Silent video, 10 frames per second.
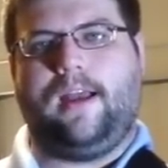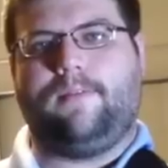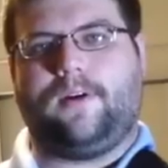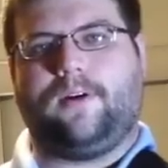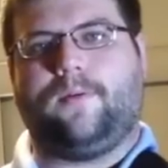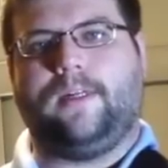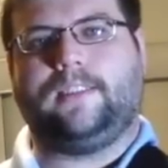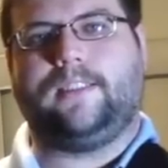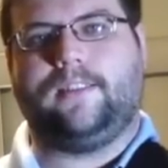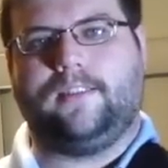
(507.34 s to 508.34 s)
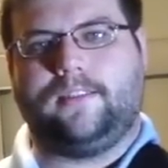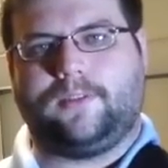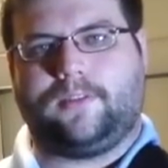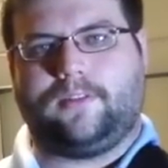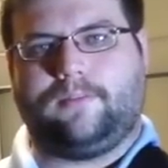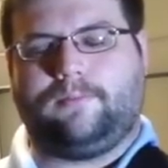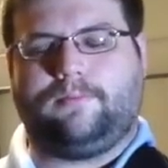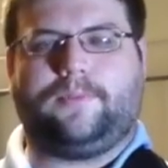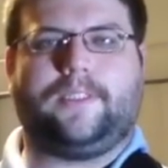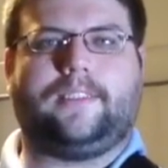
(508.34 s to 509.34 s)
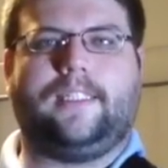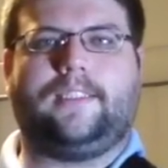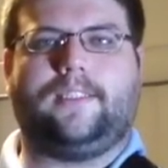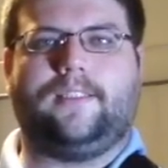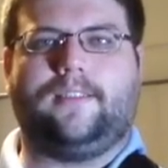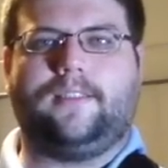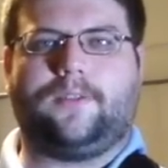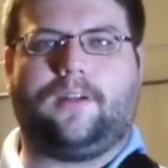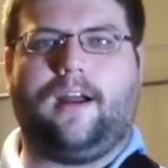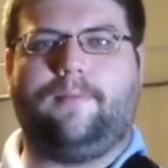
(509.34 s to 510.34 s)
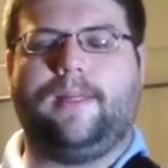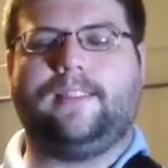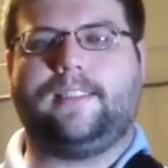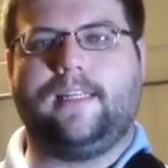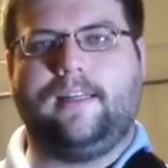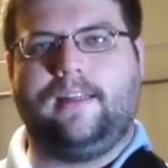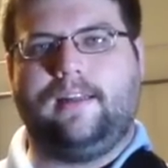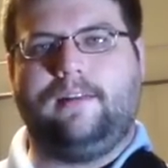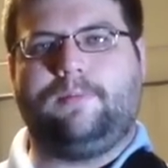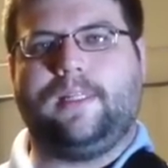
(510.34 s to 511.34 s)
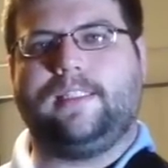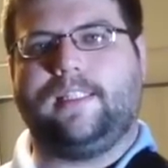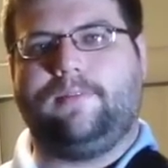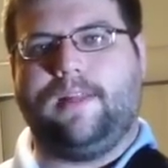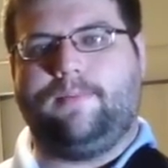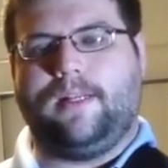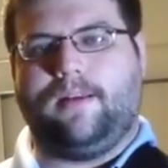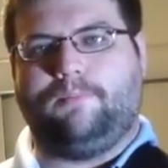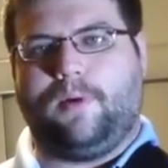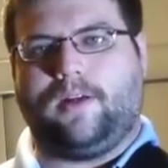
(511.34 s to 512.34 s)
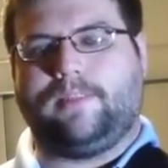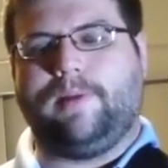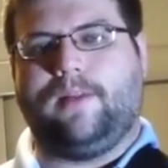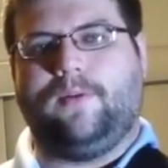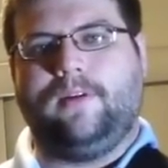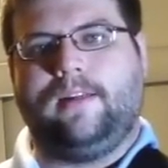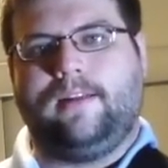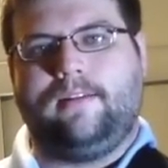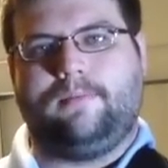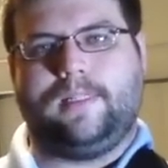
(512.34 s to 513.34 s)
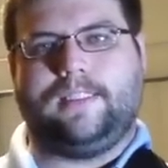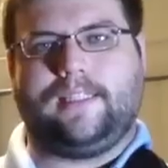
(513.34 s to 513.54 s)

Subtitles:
But if you have other questions or suggestions or comments, please leave them in the box below.